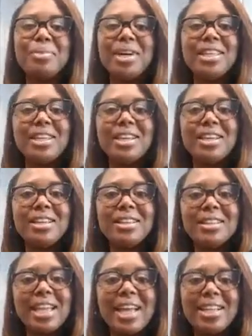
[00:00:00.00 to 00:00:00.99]
But
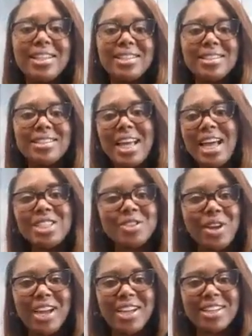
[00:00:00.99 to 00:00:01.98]
then that
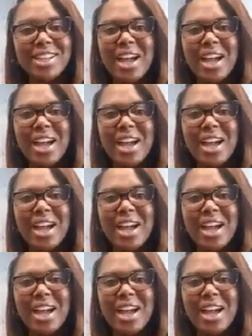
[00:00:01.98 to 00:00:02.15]
sidetracked.